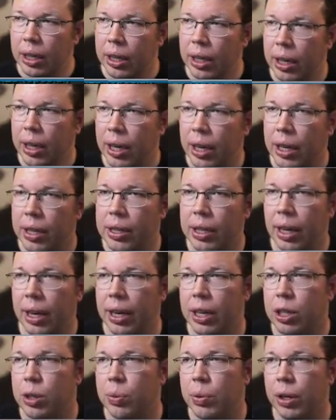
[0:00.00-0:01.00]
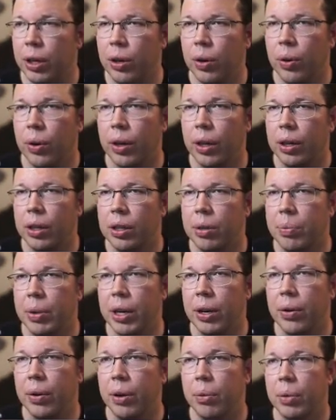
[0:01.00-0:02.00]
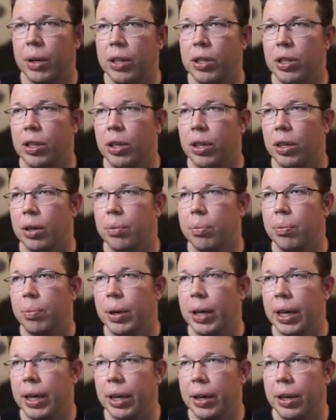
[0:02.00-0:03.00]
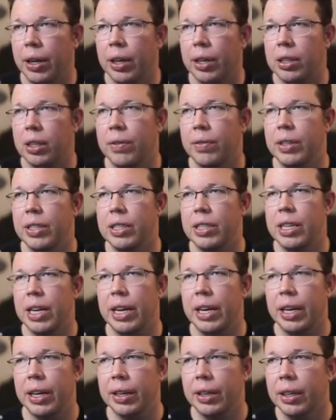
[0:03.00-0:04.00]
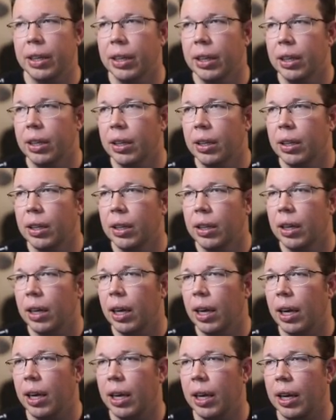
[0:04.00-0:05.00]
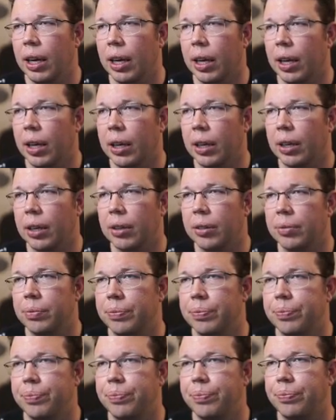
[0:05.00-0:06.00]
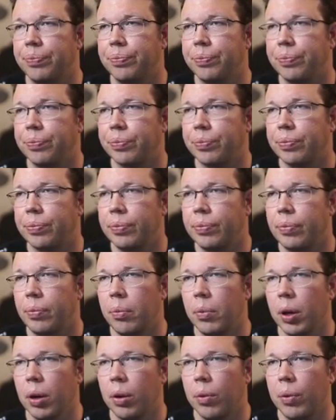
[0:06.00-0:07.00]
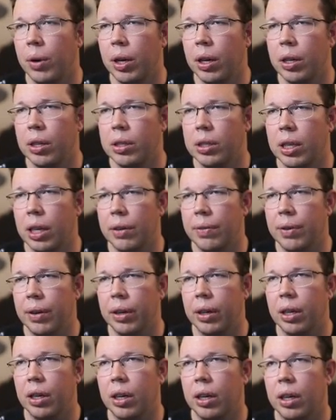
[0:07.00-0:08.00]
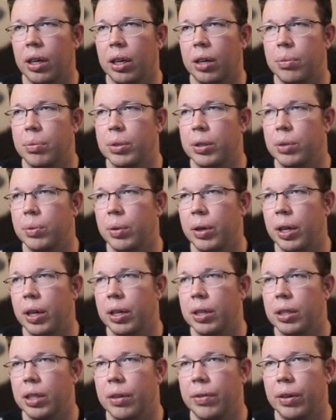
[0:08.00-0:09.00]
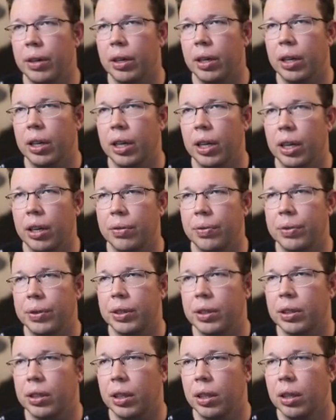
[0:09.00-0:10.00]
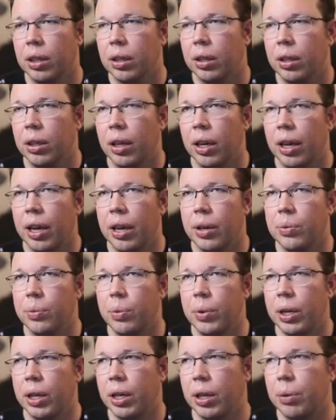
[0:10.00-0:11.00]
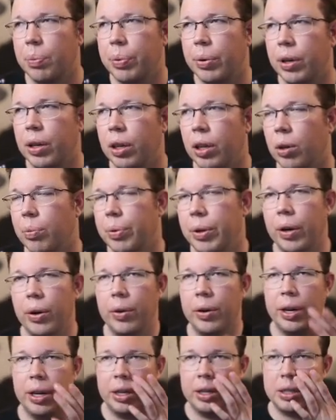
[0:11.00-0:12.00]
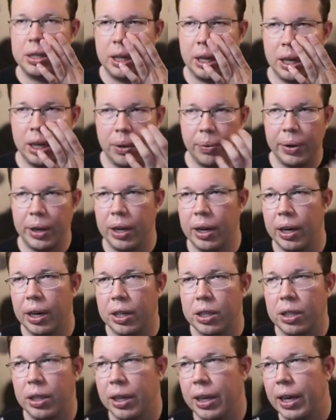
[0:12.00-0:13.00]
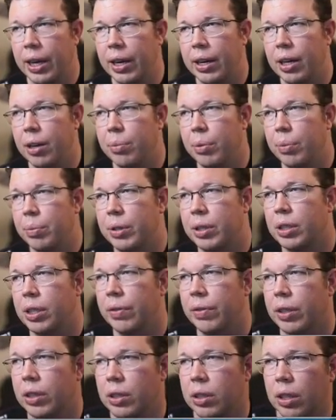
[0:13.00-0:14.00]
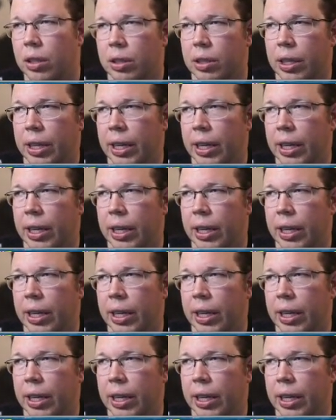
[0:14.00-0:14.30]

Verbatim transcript: Not that he's actually going to be doing much good, but he does have his Zeta, and we need to save our carbs. We need to save our cuffs. He's really pretty low priority until we can actually get him up to seven stars.